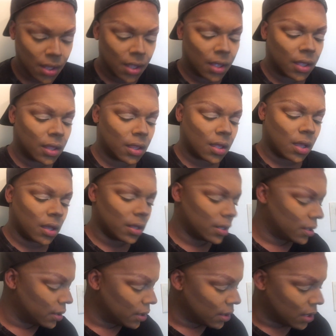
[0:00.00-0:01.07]

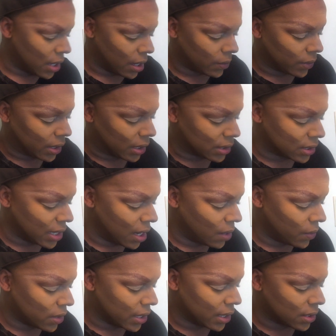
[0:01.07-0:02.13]
Now we're gonna set
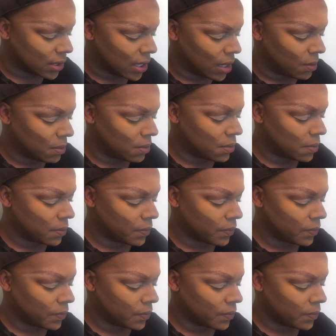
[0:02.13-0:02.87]
it with that same